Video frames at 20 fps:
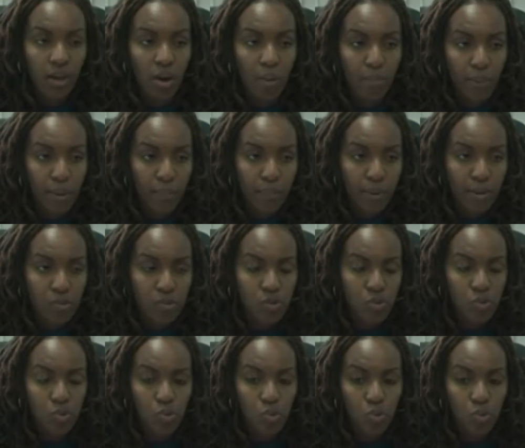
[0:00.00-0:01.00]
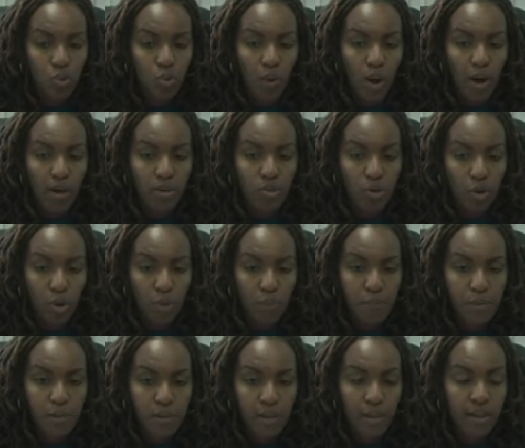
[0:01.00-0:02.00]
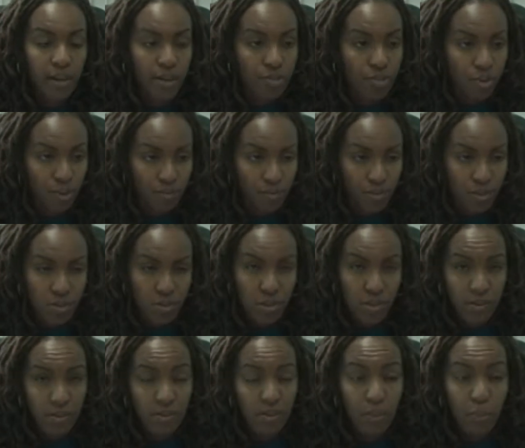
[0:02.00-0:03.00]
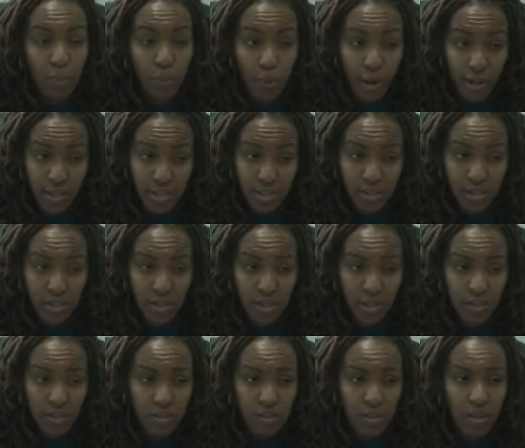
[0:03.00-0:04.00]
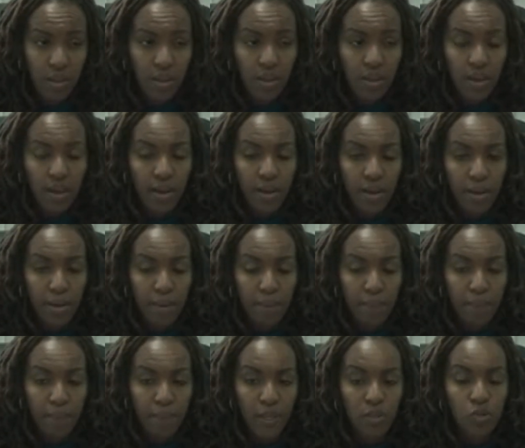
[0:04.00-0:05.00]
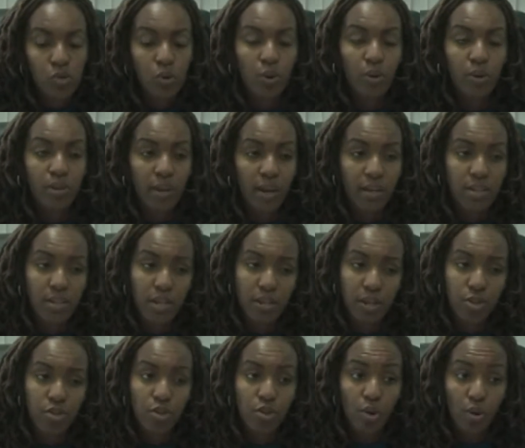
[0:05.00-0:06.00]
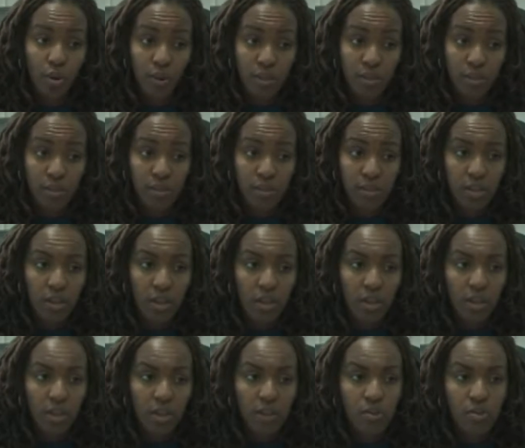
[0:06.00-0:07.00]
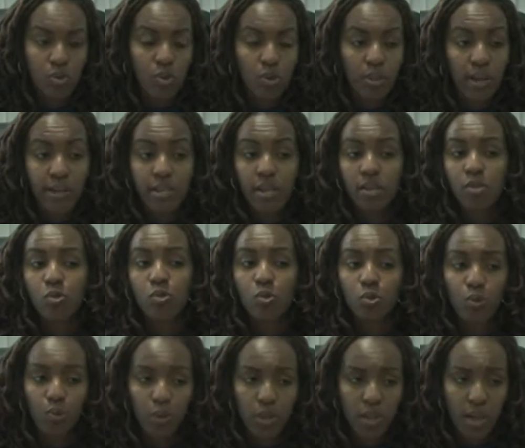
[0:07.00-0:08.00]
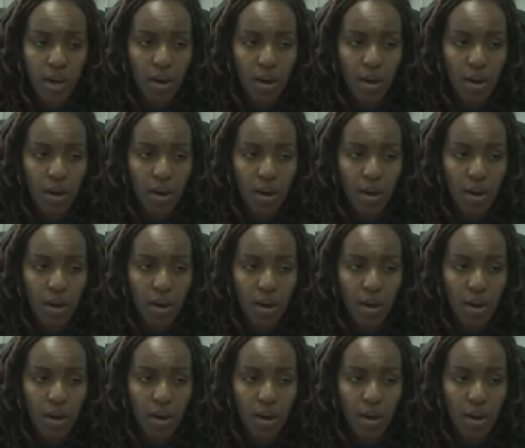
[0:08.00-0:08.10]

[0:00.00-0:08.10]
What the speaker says: our members to adopt energy efficiency practices and to conduct energy audits. And so that has to do with